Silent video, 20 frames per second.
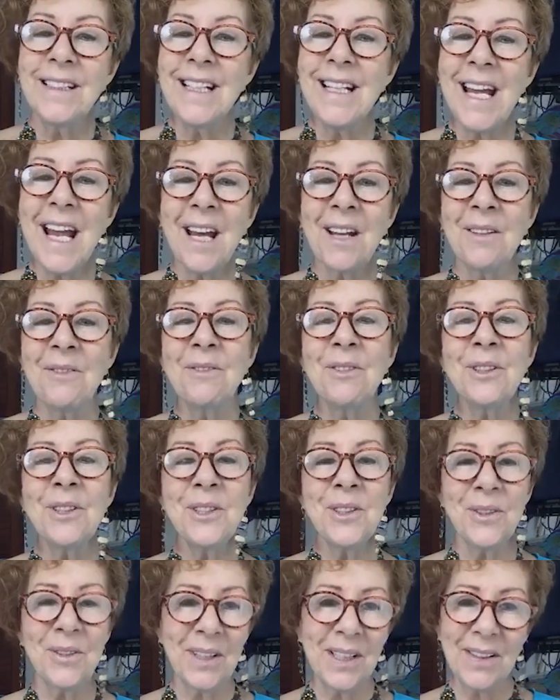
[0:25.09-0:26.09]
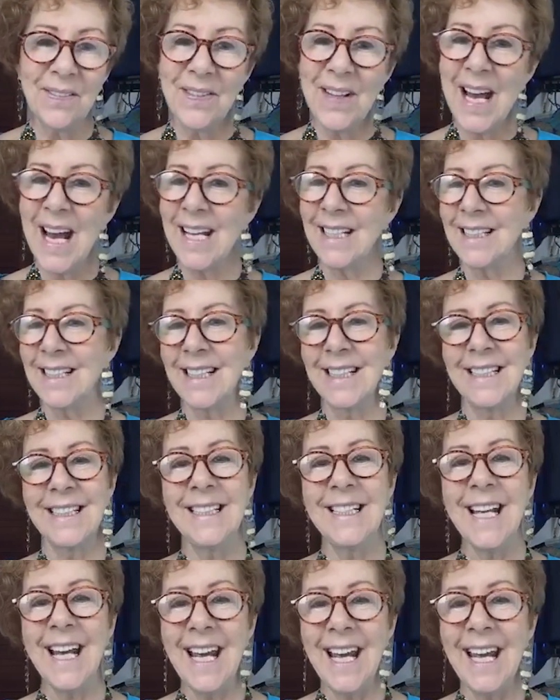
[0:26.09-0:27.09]
the anniversary of that
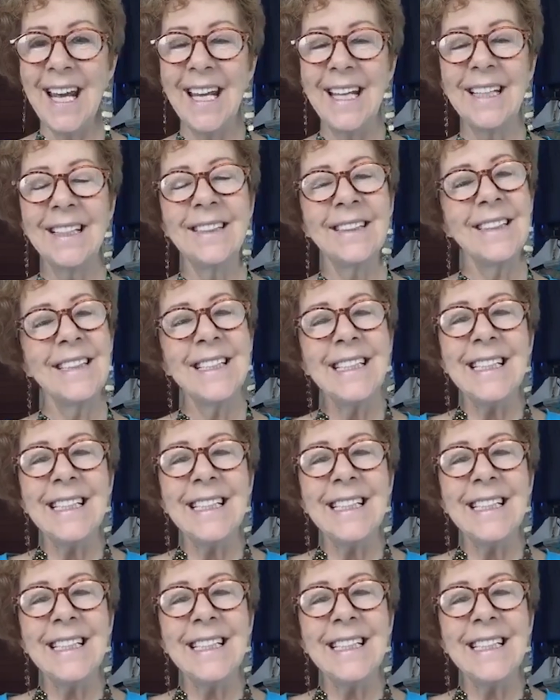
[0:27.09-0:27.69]
today.